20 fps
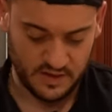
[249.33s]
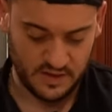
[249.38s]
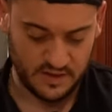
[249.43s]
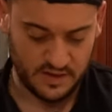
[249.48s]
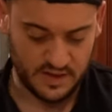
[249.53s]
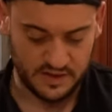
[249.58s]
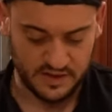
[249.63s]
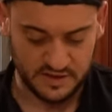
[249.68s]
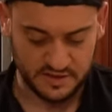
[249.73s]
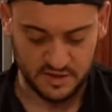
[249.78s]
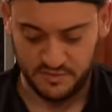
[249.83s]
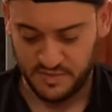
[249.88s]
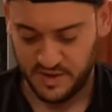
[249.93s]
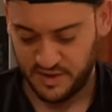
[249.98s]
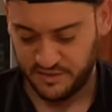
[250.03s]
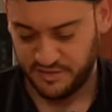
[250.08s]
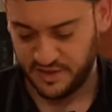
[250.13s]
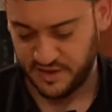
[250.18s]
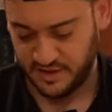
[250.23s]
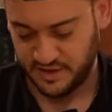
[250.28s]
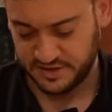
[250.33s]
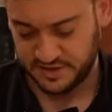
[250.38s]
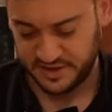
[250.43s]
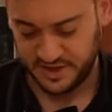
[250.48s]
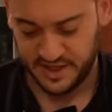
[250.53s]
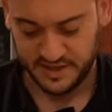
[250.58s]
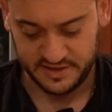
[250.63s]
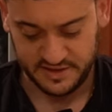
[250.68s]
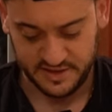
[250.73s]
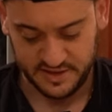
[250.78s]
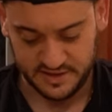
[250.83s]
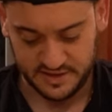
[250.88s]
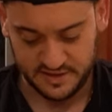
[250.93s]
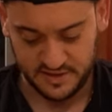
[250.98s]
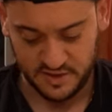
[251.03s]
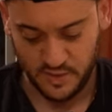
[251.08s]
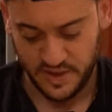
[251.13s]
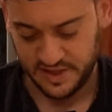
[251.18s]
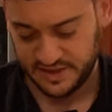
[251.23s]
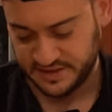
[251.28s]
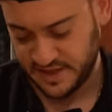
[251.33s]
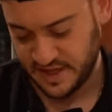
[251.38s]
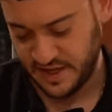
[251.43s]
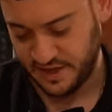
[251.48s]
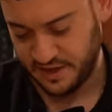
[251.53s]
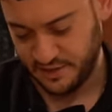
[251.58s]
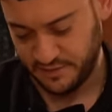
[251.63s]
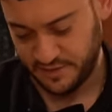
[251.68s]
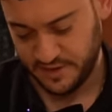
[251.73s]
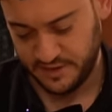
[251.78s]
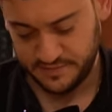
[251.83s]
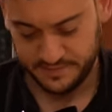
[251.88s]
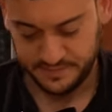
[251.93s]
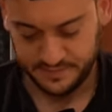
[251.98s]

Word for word: get this off my fingers, the excess, don't waste any of it.